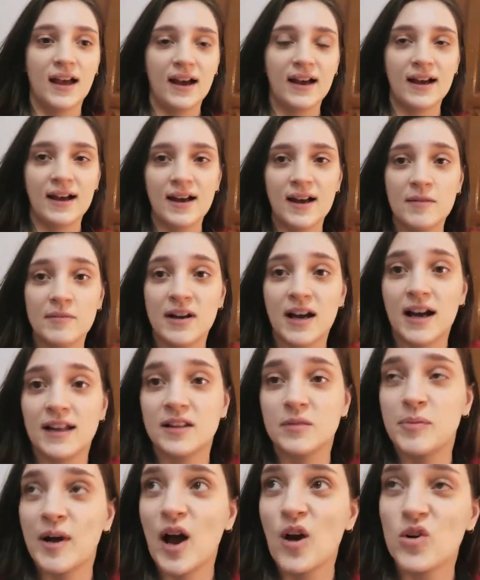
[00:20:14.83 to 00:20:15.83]
And
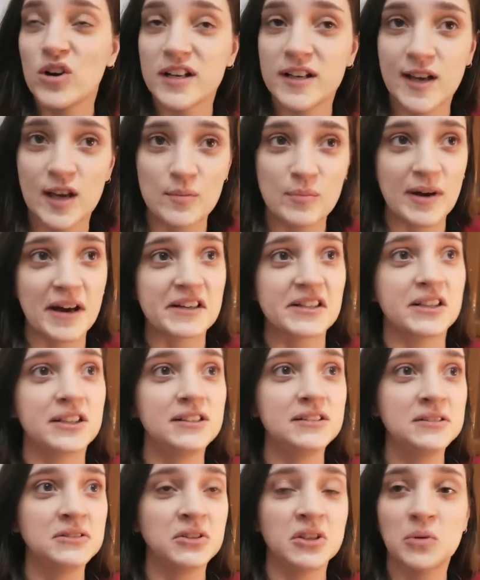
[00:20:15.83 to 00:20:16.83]
the power came back
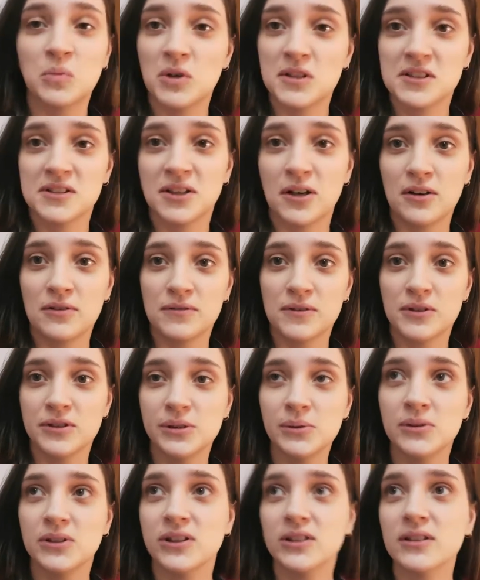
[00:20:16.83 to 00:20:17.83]
on. It wasn't off for
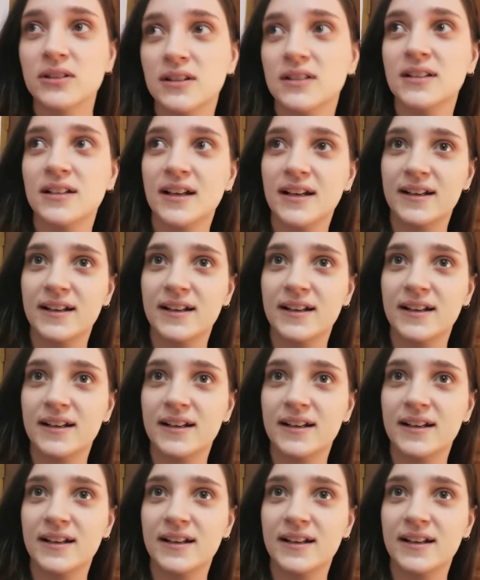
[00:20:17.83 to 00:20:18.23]
too long.